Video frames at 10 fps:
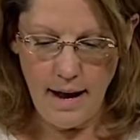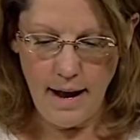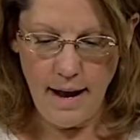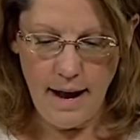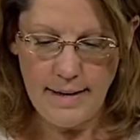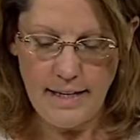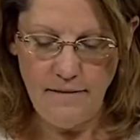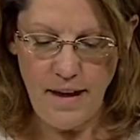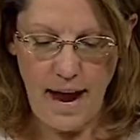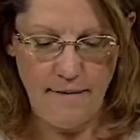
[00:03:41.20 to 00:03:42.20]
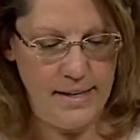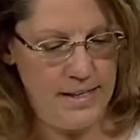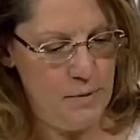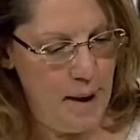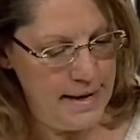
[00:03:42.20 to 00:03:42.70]
and if they have any
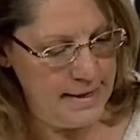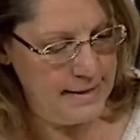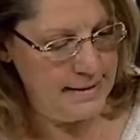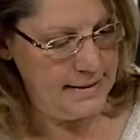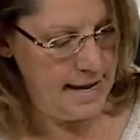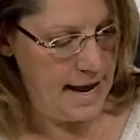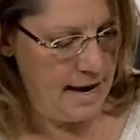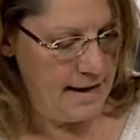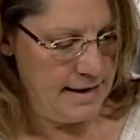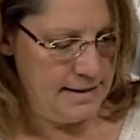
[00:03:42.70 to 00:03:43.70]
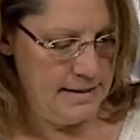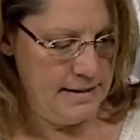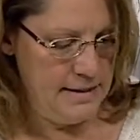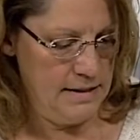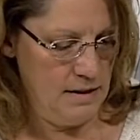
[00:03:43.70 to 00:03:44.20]
dependents,
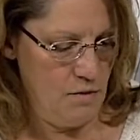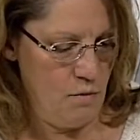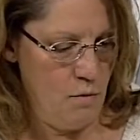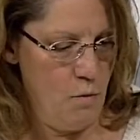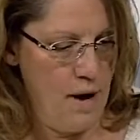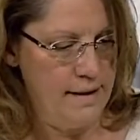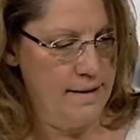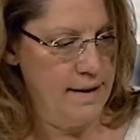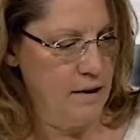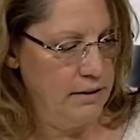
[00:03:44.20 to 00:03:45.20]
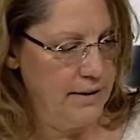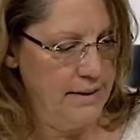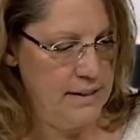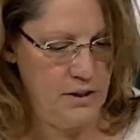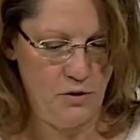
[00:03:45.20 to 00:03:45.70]
and what their
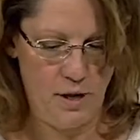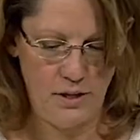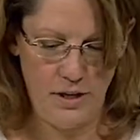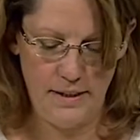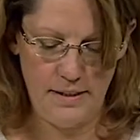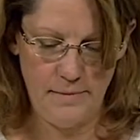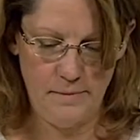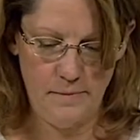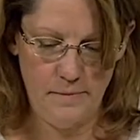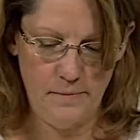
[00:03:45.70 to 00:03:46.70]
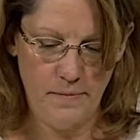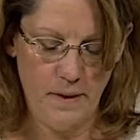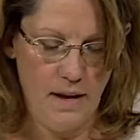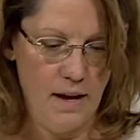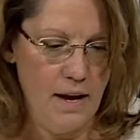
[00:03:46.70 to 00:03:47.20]
living situation is.
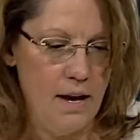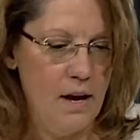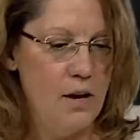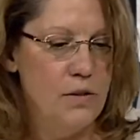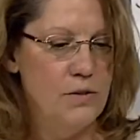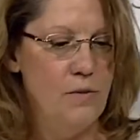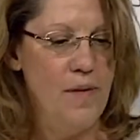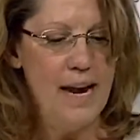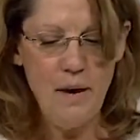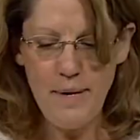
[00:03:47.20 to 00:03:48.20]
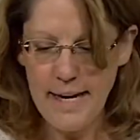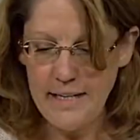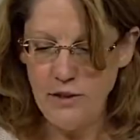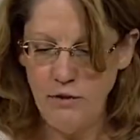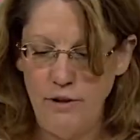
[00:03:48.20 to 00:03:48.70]
So then I
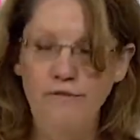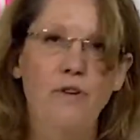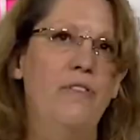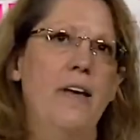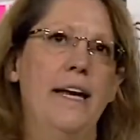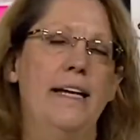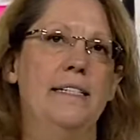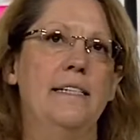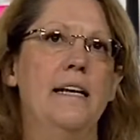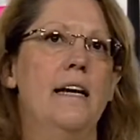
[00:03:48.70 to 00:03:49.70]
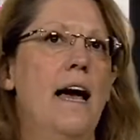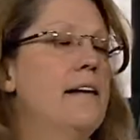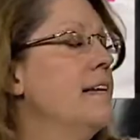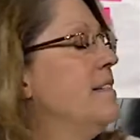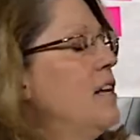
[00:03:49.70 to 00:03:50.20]
begin to look for things,
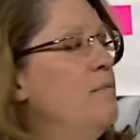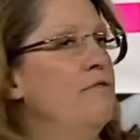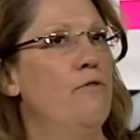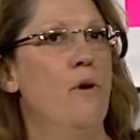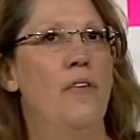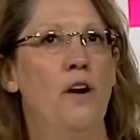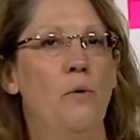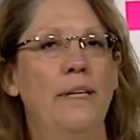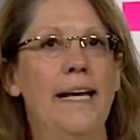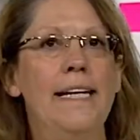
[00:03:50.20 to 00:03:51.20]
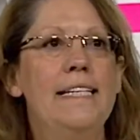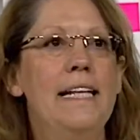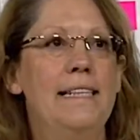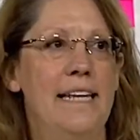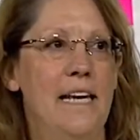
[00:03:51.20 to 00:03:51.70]
as I said before, that are related to
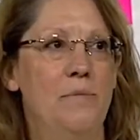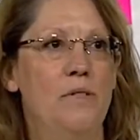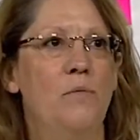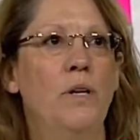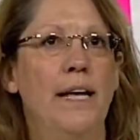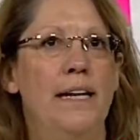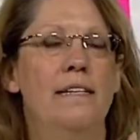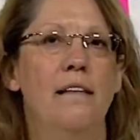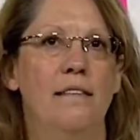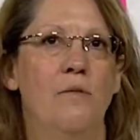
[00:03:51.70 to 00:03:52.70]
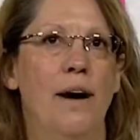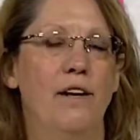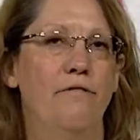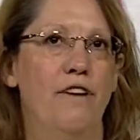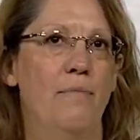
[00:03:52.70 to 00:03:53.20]
the themes, related to the
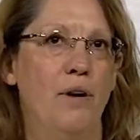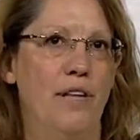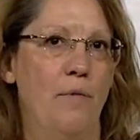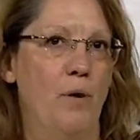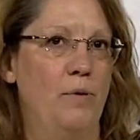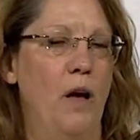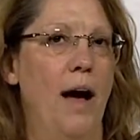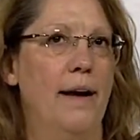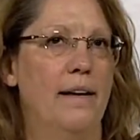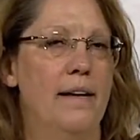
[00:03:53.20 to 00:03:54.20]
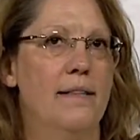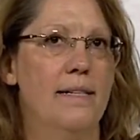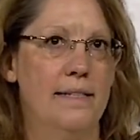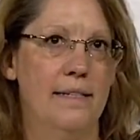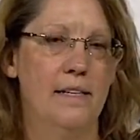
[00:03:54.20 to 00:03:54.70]
theoretical framework that we're applying, the
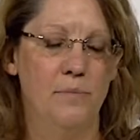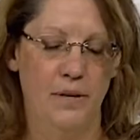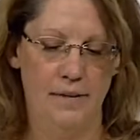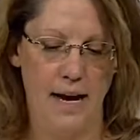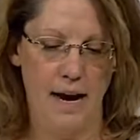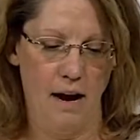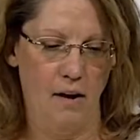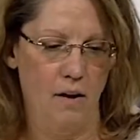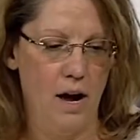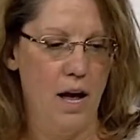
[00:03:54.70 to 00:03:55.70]
systems of care.